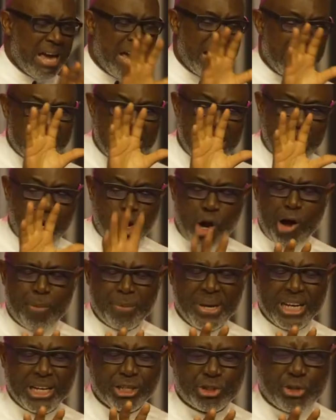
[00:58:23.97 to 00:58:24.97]
and they are
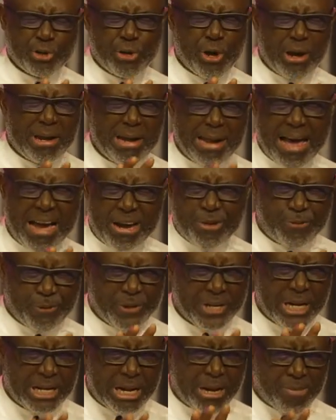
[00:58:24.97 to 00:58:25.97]
coming into your life
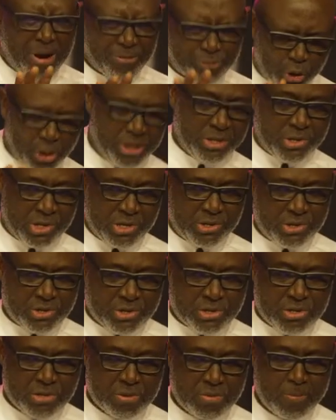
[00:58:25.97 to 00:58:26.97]
in the name of
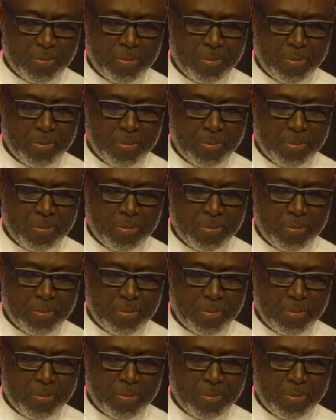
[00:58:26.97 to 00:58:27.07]
Jesus.